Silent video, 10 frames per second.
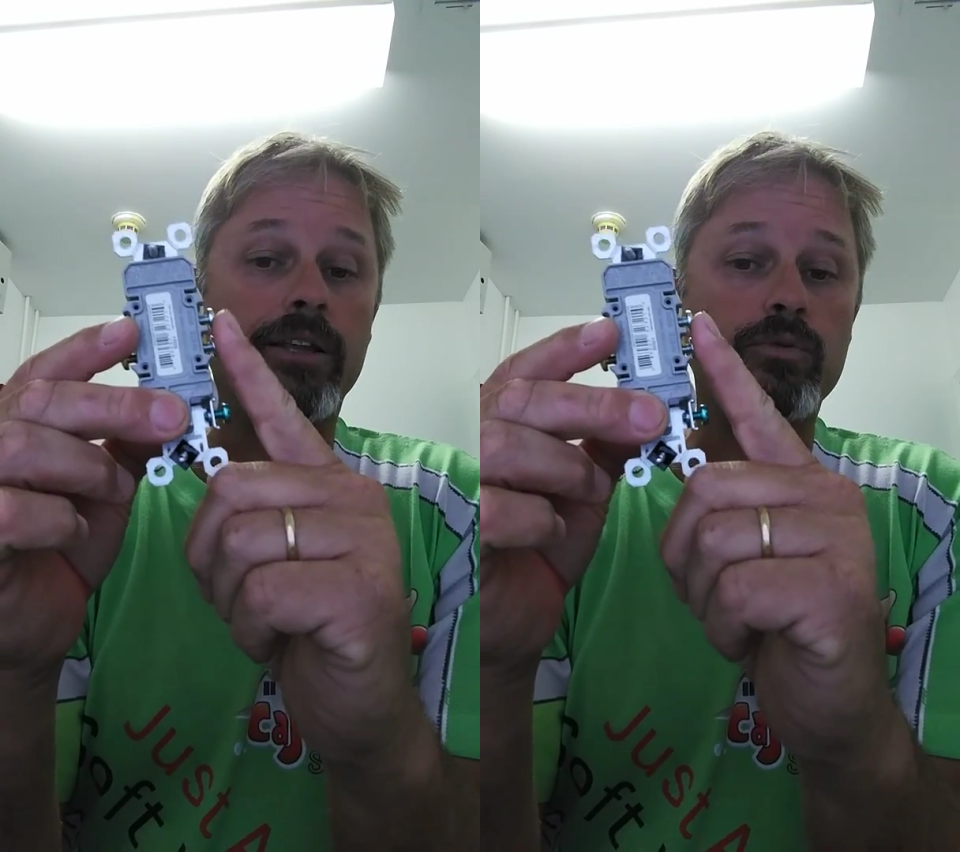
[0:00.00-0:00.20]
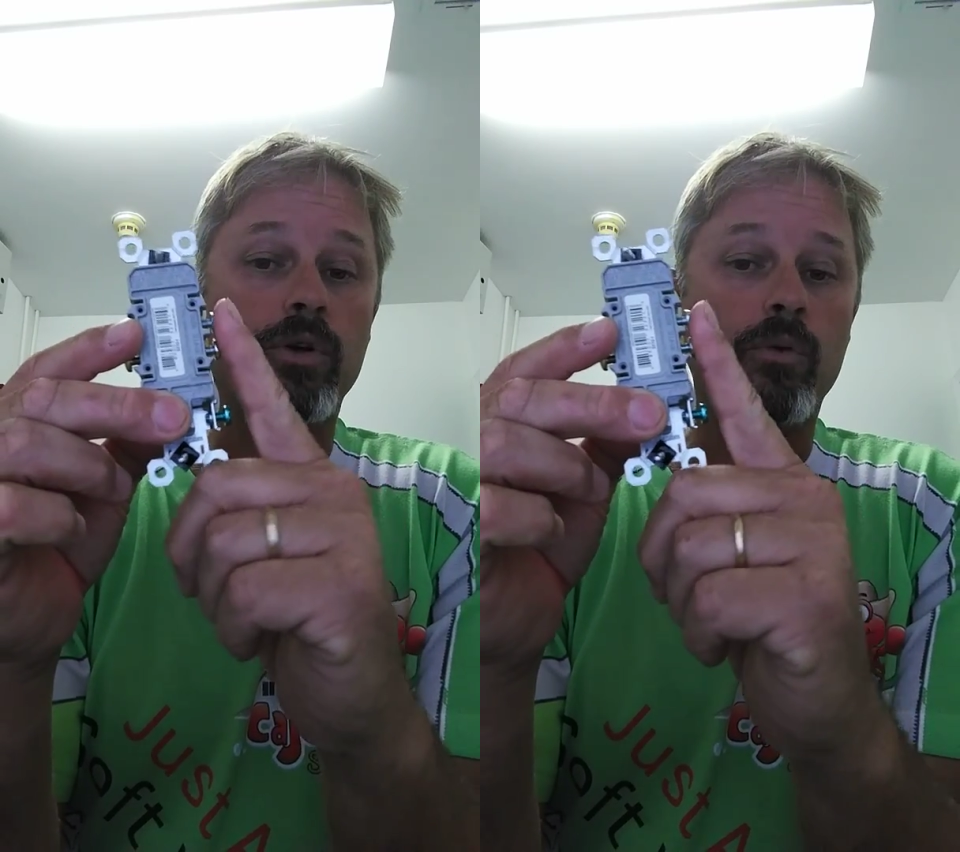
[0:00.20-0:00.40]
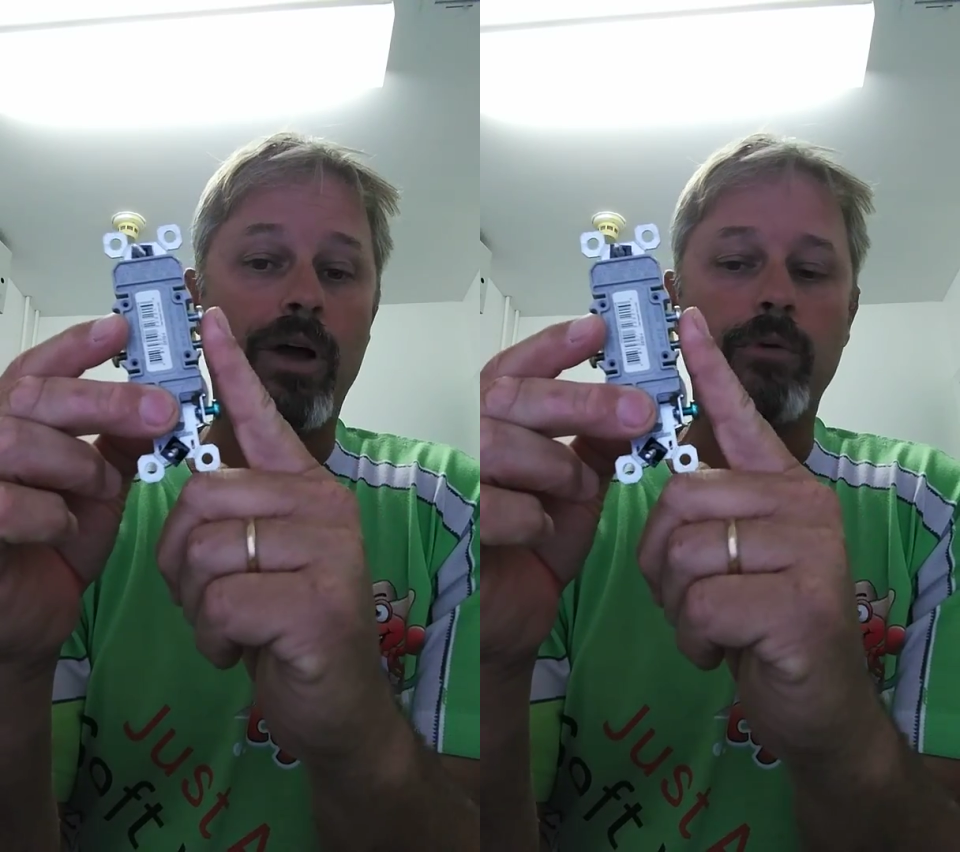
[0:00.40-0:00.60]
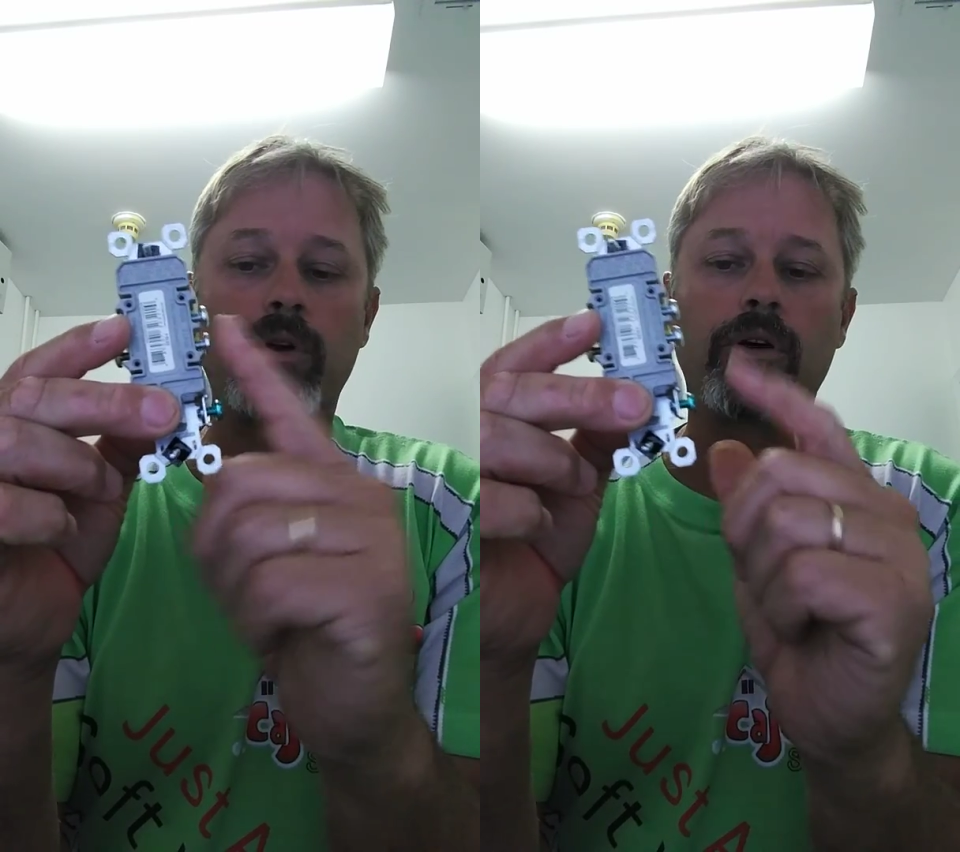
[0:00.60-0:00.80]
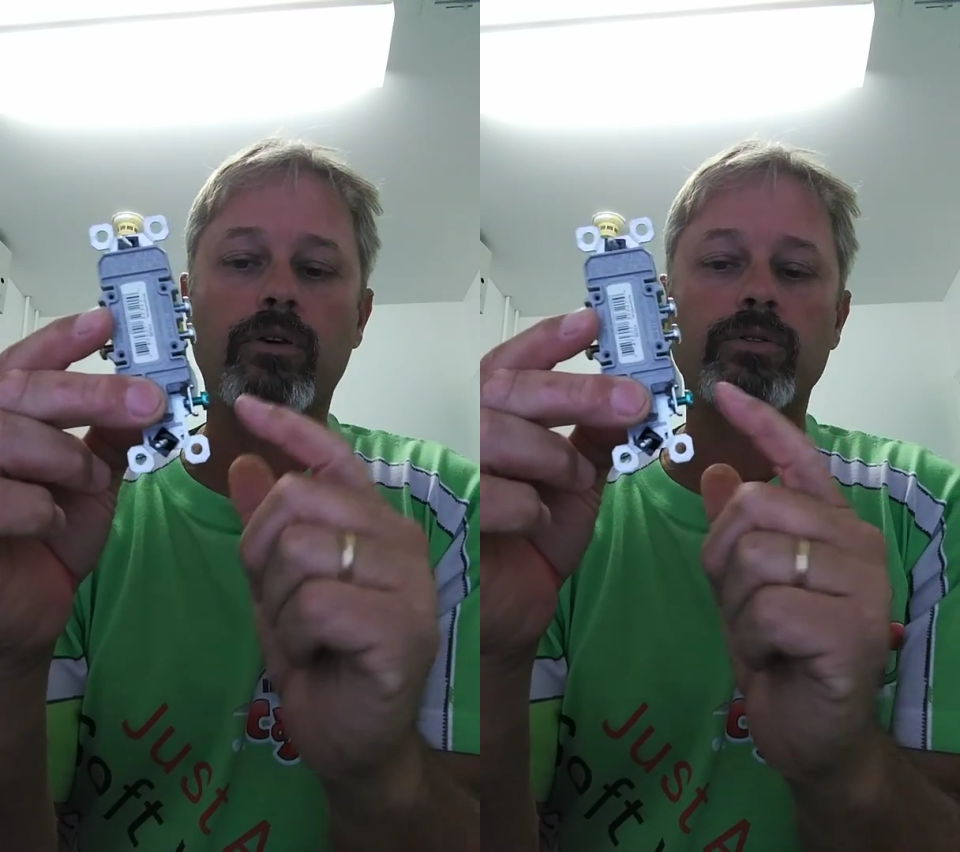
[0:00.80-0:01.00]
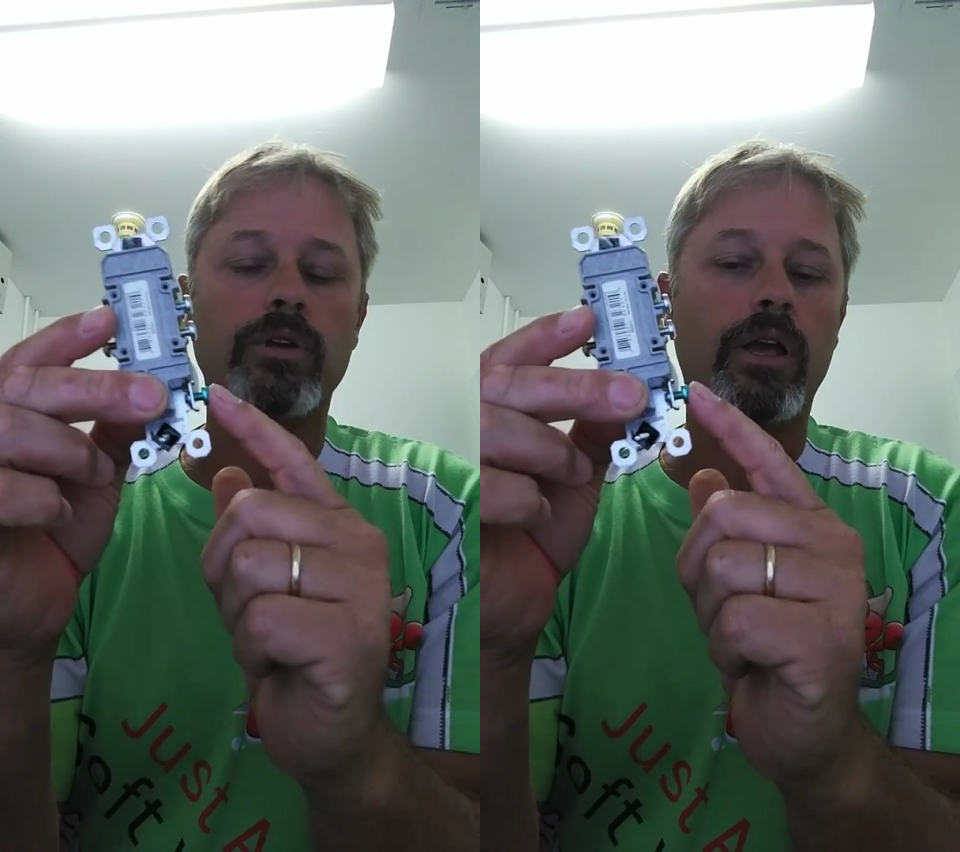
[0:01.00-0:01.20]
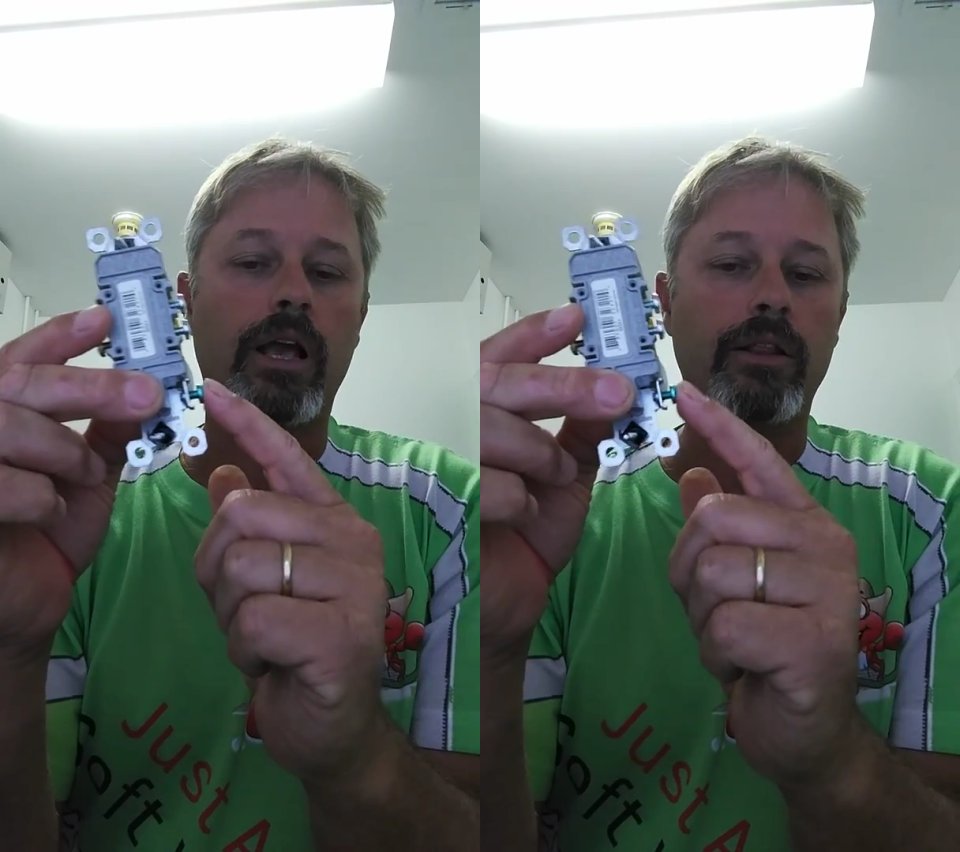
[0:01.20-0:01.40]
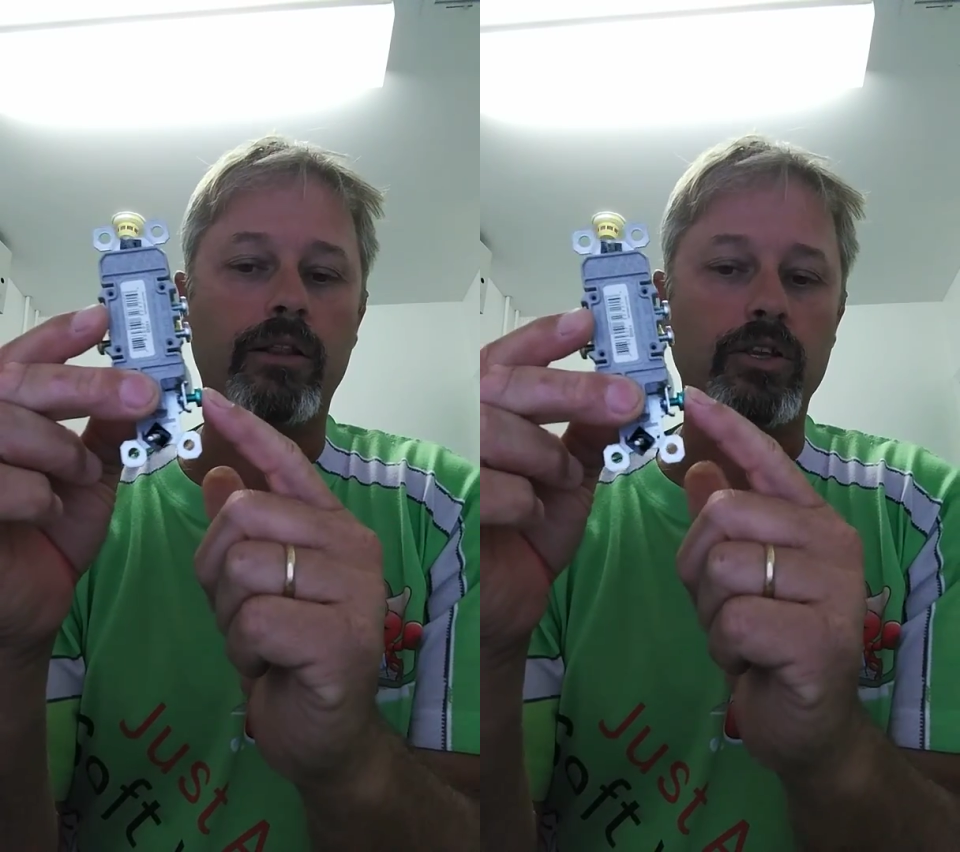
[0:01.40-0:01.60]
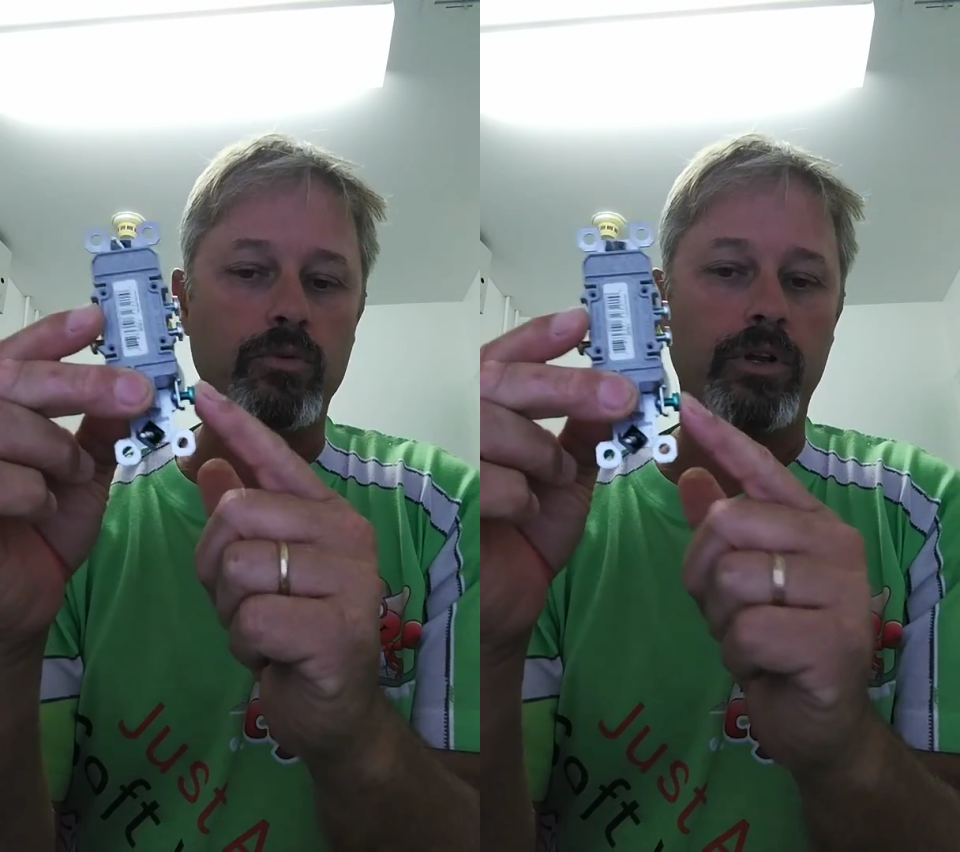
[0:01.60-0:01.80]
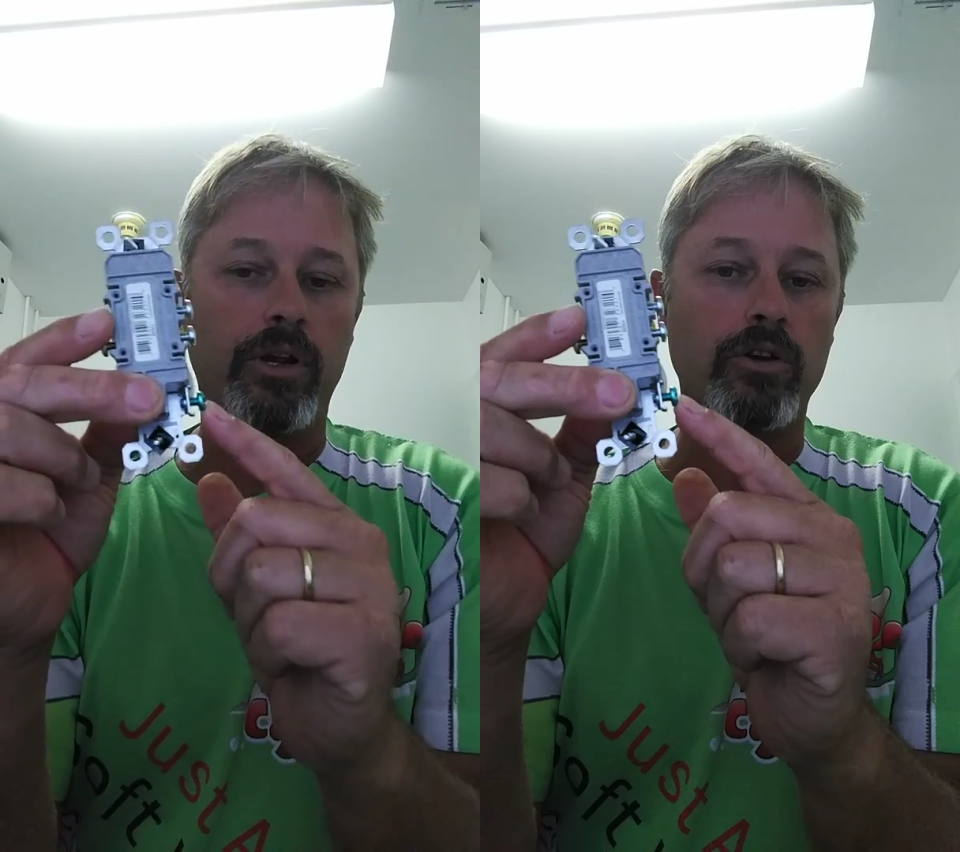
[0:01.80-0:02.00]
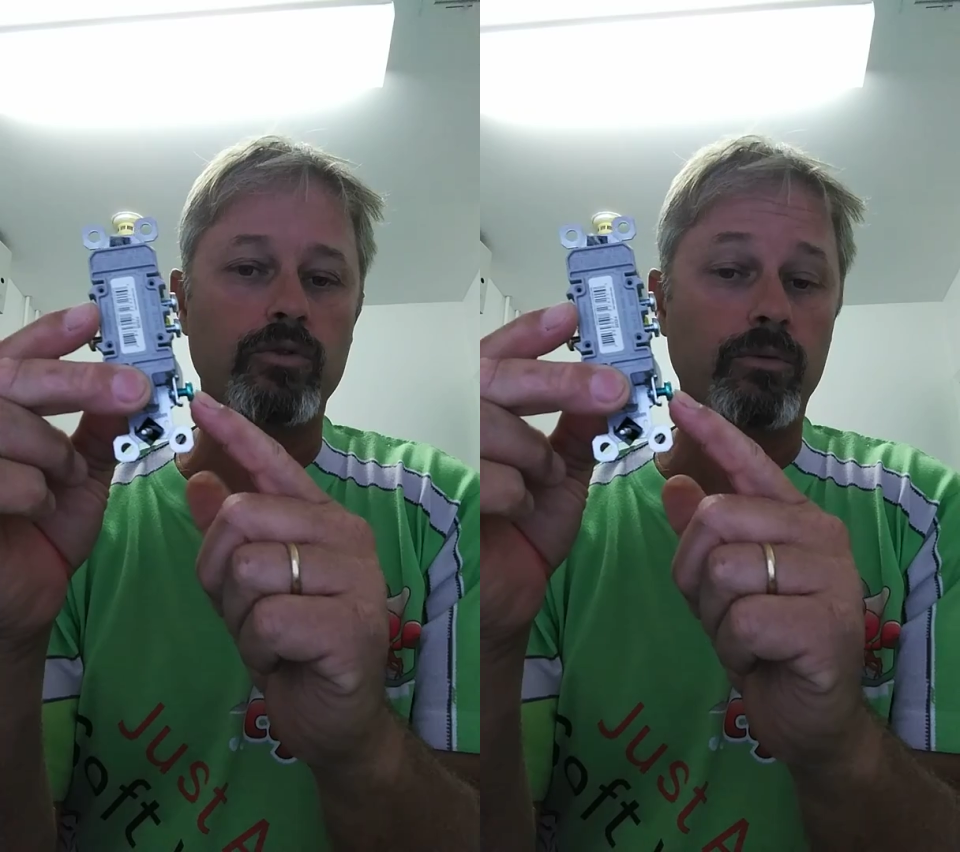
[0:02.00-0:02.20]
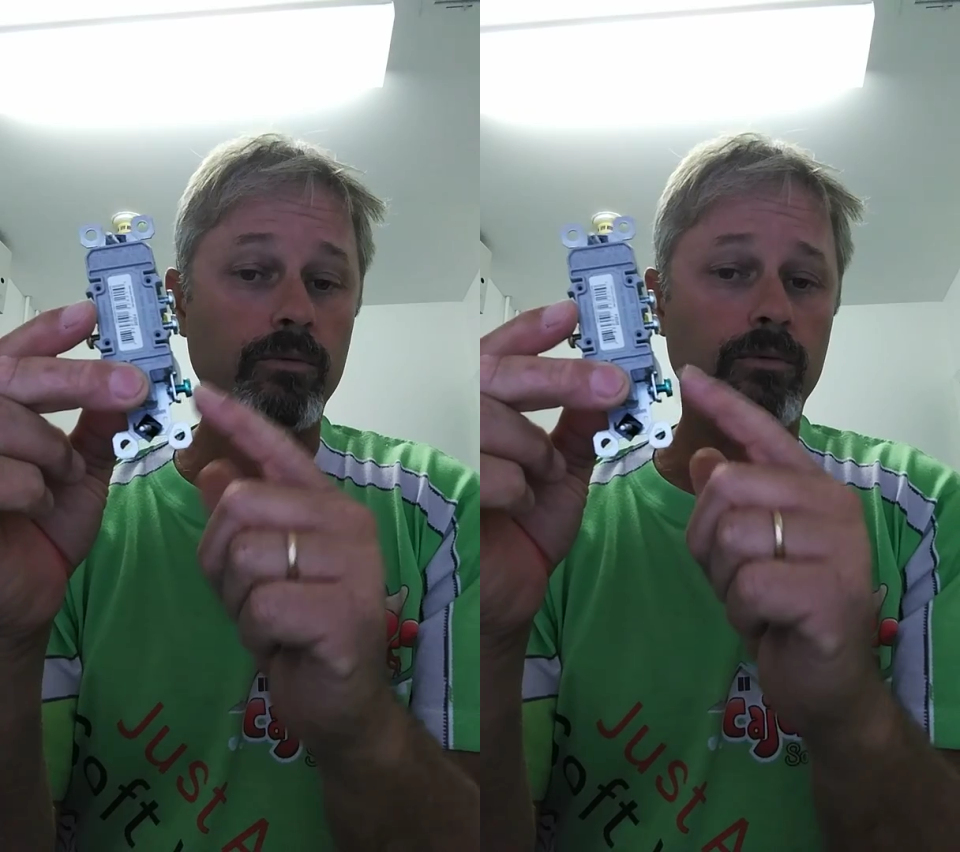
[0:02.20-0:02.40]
That's where your white one goes. And then this one here is